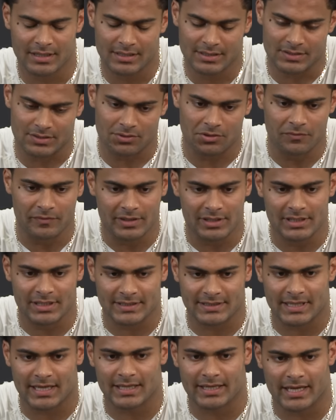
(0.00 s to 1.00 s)
So we're really
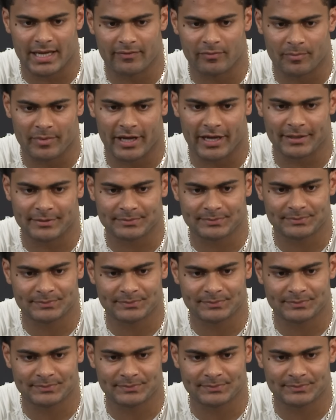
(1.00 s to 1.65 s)
excited to have him back.